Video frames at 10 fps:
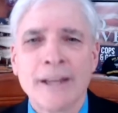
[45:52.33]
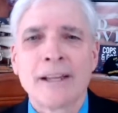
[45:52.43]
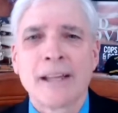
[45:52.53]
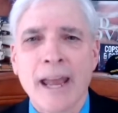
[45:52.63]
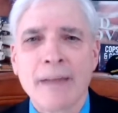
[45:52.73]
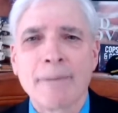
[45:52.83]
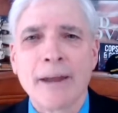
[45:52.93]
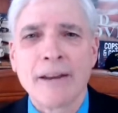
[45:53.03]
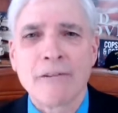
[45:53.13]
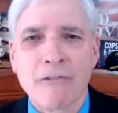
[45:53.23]

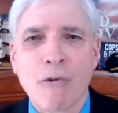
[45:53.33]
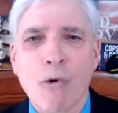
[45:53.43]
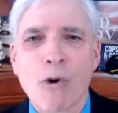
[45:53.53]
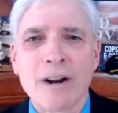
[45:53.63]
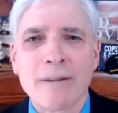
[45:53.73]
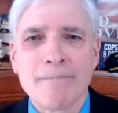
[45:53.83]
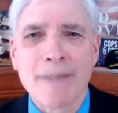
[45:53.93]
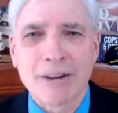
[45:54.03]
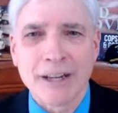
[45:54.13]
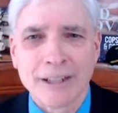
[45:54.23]
Campaign for
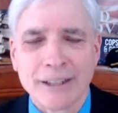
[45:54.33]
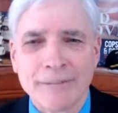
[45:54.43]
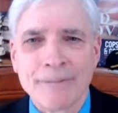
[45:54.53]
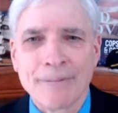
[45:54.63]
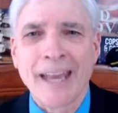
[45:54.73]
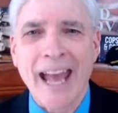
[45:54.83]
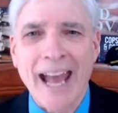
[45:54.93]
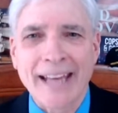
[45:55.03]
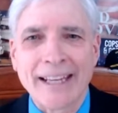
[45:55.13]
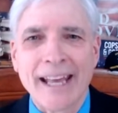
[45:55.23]
America
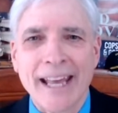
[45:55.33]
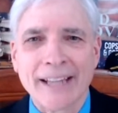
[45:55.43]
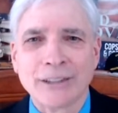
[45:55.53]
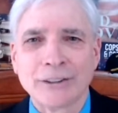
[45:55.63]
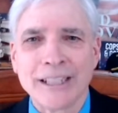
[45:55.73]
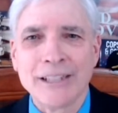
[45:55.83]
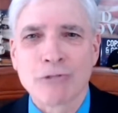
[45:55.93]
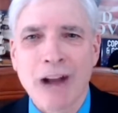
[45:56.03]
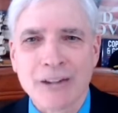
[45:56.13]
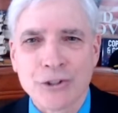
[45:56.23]
at
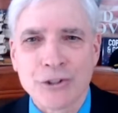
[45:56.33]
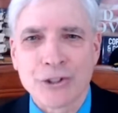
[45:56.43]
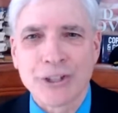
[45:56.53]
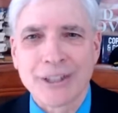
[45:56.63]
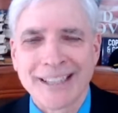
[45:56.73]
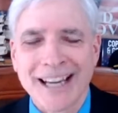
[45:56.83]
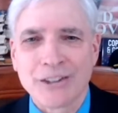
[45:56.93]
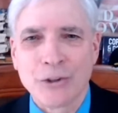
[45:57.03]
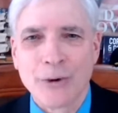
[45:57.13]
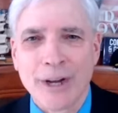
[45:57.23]

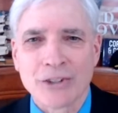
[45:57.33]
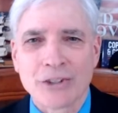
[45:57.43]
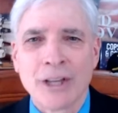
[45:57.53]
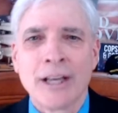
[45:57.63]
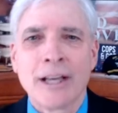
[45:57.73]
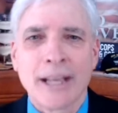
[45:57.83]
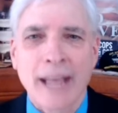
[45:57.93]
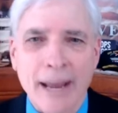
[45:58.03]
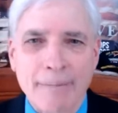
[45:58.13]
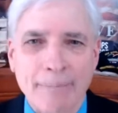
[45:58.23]
ltrogers.us.
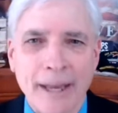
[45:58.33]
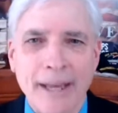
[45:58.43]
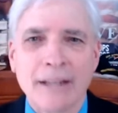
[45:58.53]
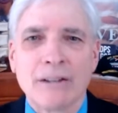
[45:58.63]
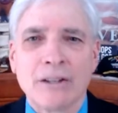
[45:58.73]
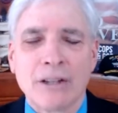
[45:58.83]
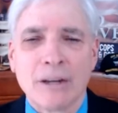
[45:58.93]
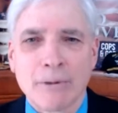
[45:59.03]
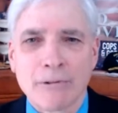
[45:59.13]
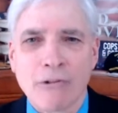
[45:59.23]
Campaign, the
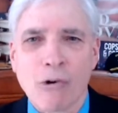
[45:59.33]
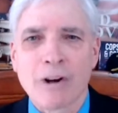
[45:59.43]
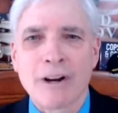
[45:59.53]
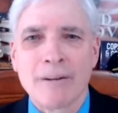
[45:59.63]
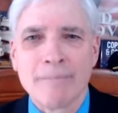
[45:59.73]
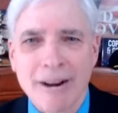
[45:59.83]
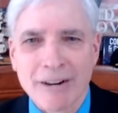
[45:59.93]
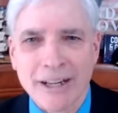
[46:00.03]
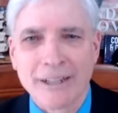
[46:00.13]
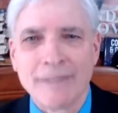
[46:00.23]
number 4,
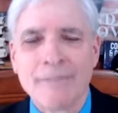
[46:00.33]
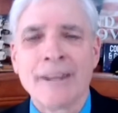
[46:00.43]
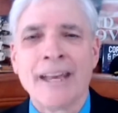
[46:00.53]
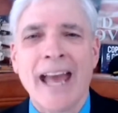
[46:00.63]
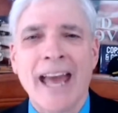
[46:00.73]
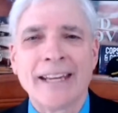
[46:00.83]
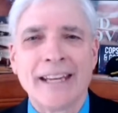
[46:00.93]
America at